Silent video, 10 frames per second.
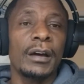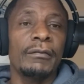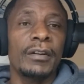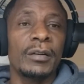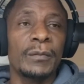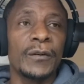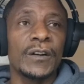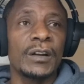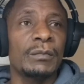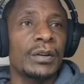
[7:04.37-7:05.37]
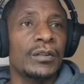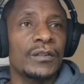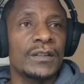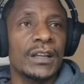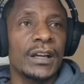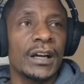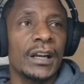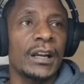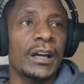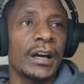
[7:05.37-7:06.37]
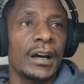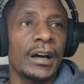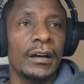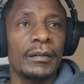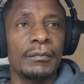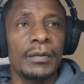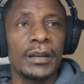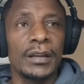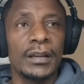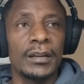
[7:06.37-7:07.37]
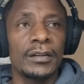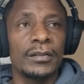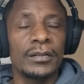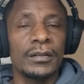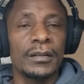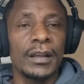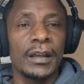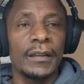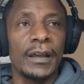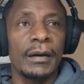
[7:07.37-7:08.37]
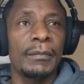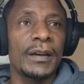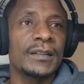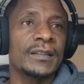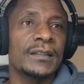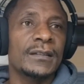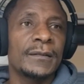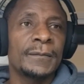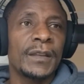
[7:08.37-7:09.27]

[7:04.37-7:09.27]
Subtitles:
very important, because they can be they are best.